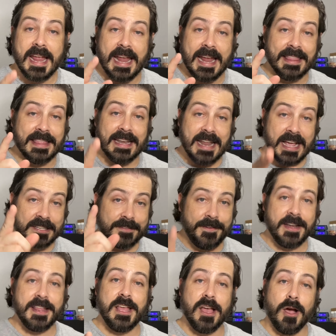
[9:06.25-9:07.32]
In the next
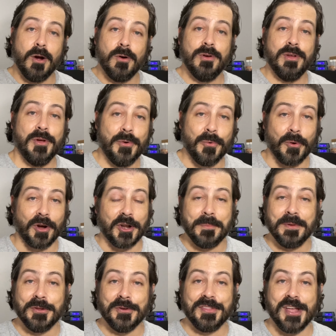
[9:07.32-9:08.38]
video, we're gonna
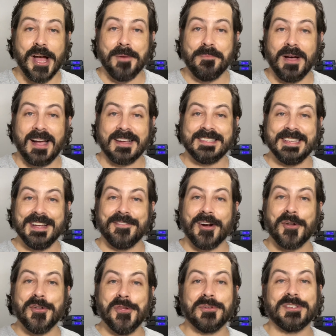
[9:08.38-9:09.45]
be doing the unboxing of
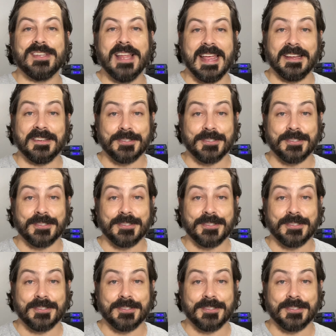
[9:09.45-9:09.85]
our new snake.